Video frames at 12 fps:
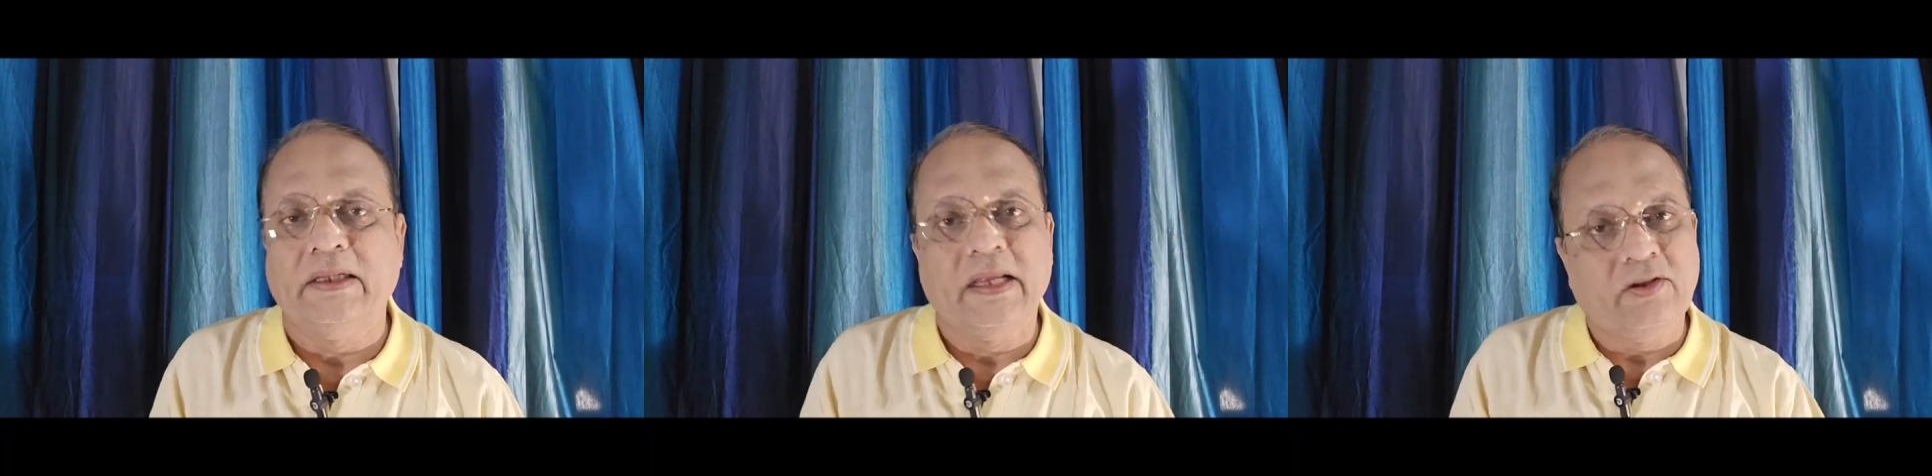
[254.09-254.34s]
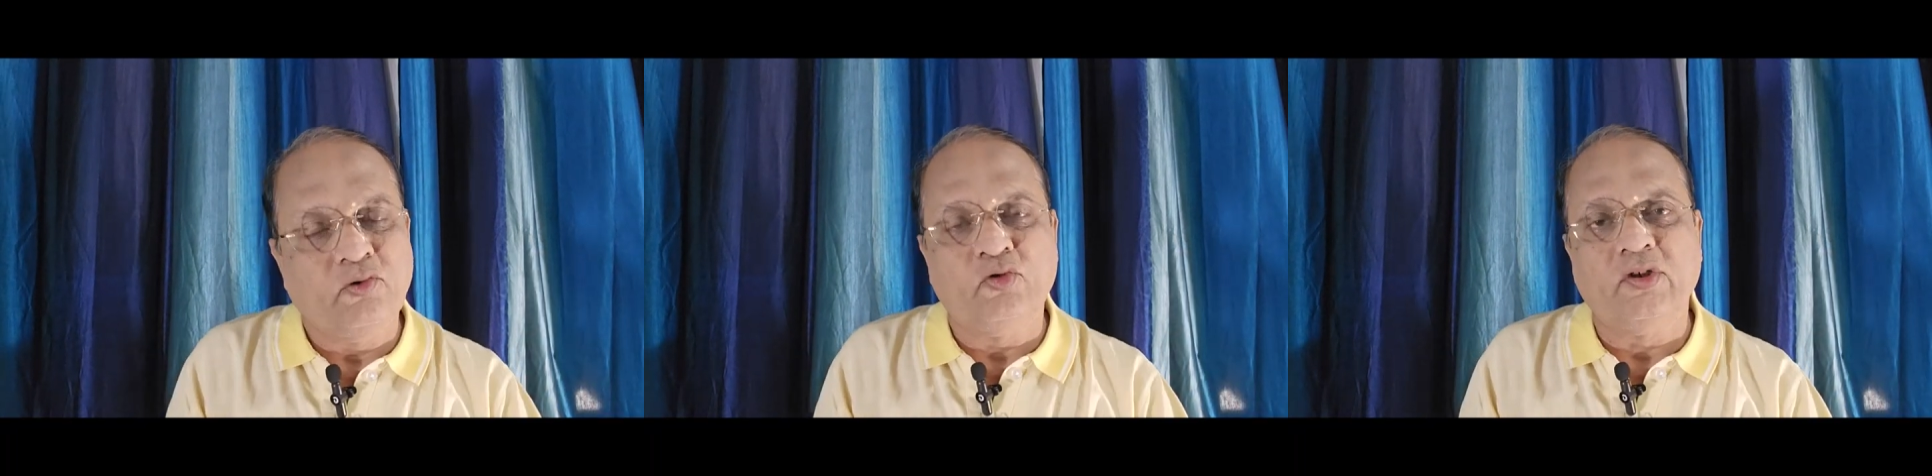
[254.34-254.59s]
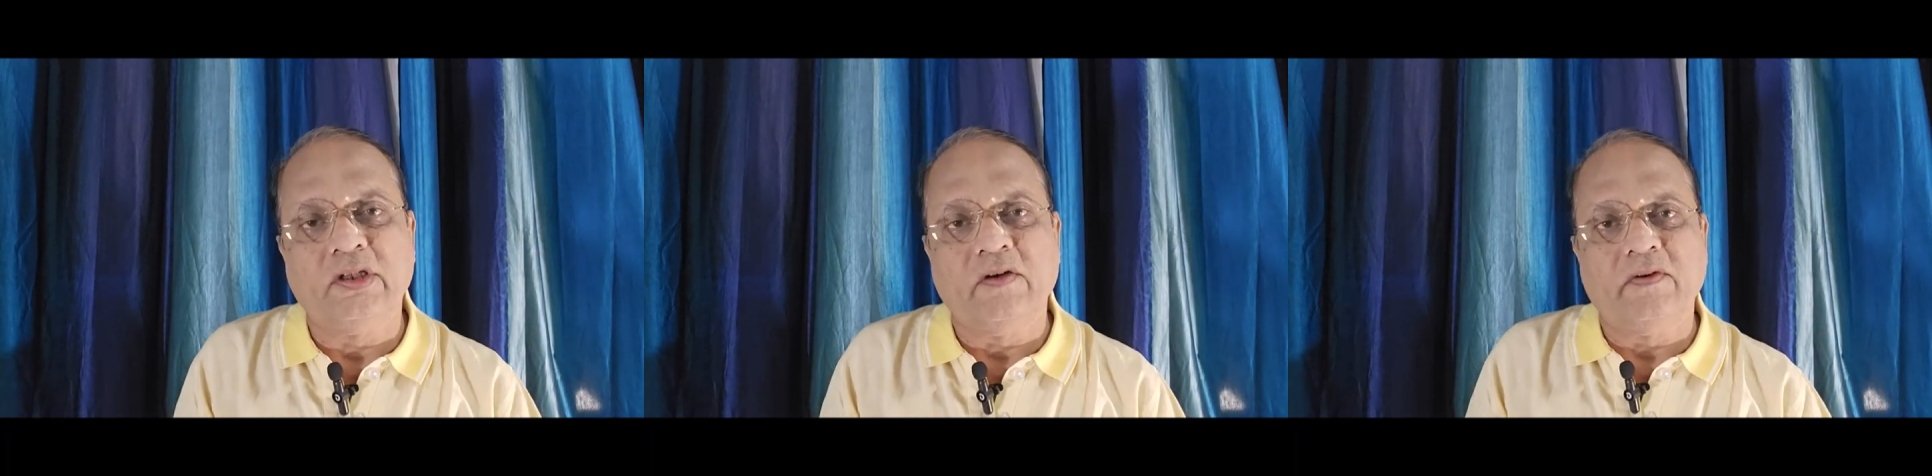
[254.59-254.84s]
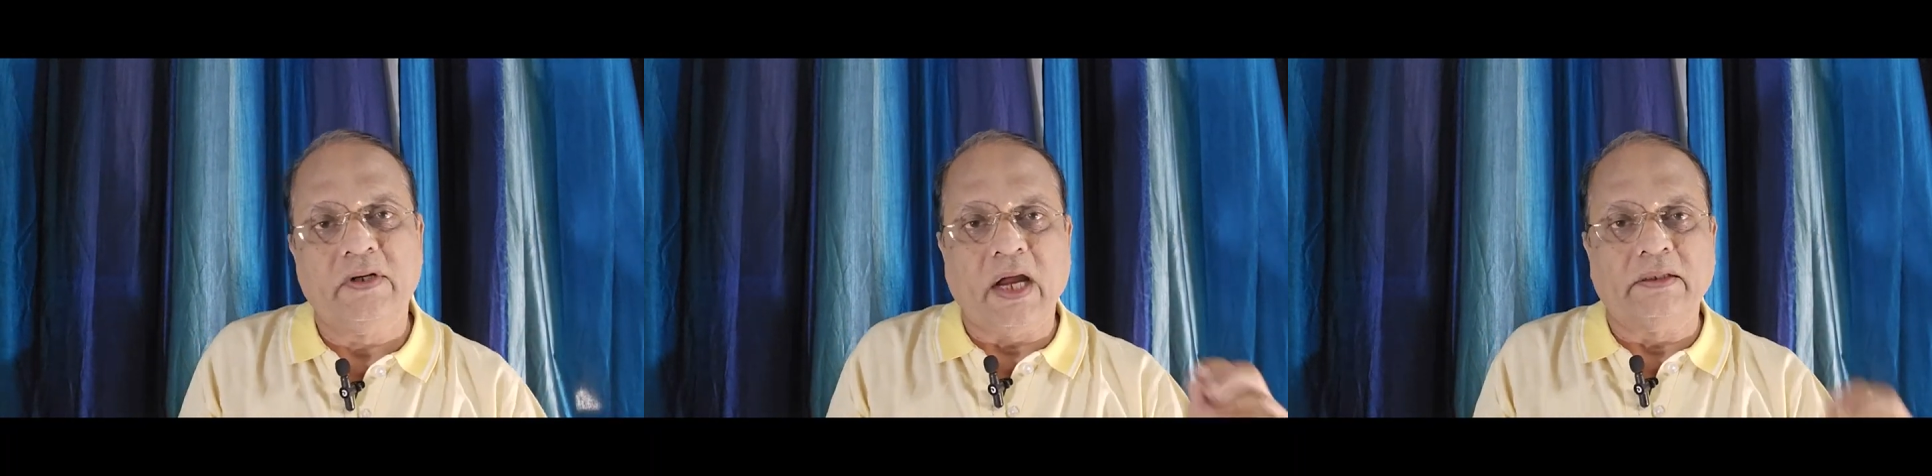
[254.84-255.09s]
they are using
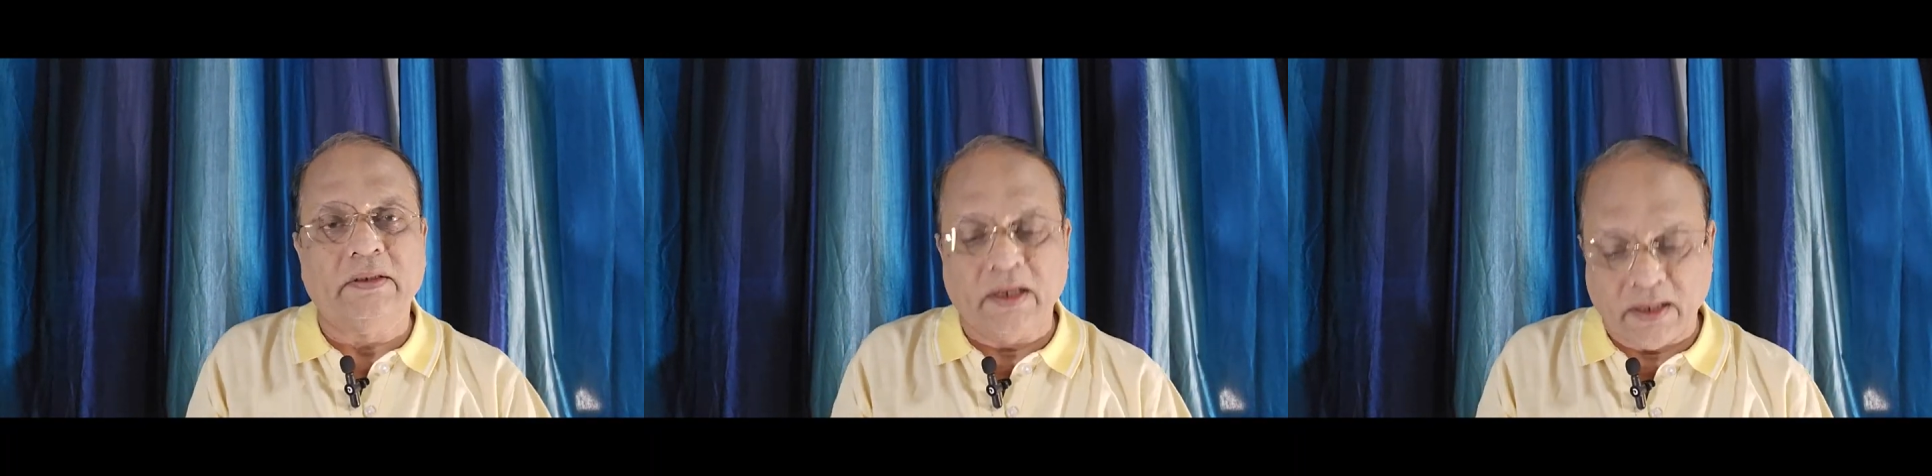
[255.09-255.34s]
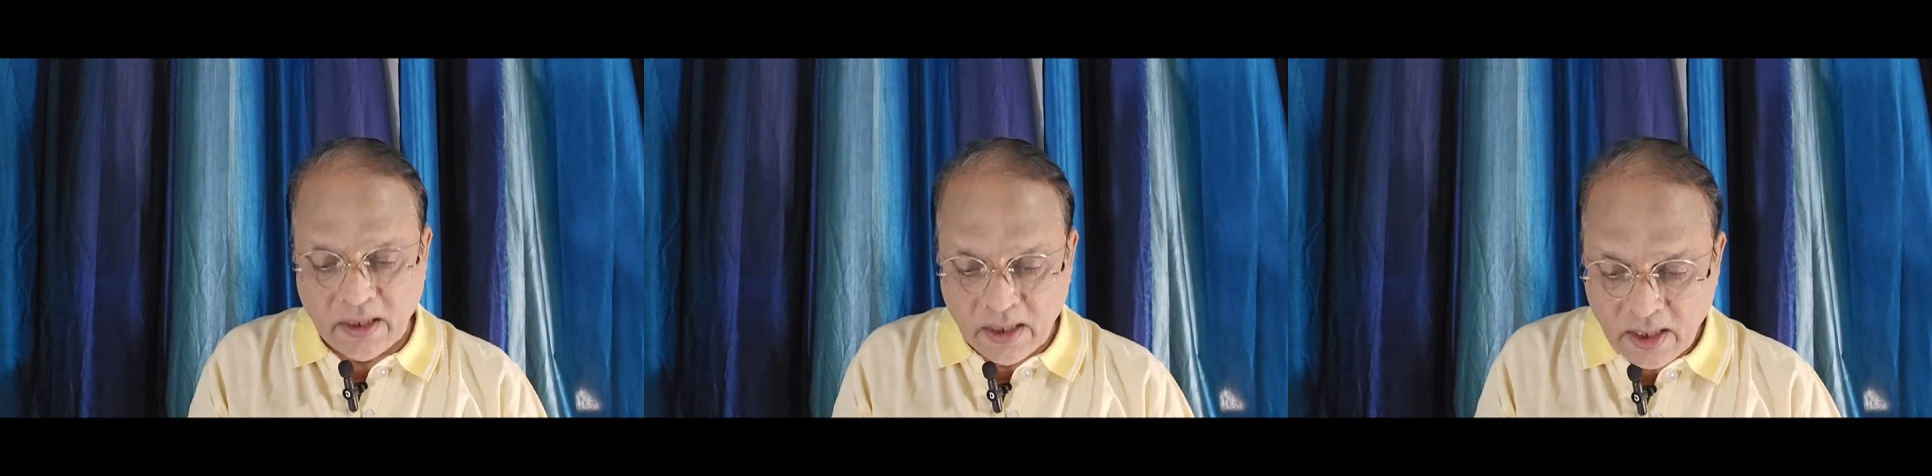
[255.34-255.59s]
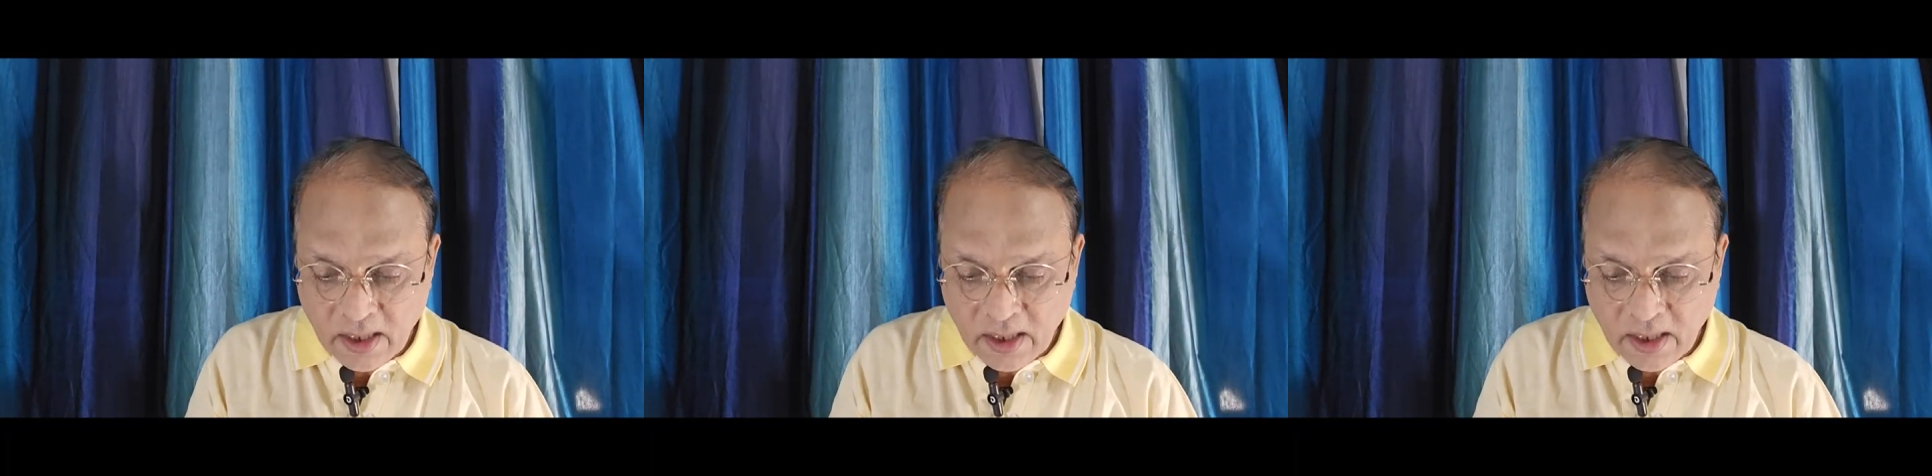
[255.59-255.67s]
the word other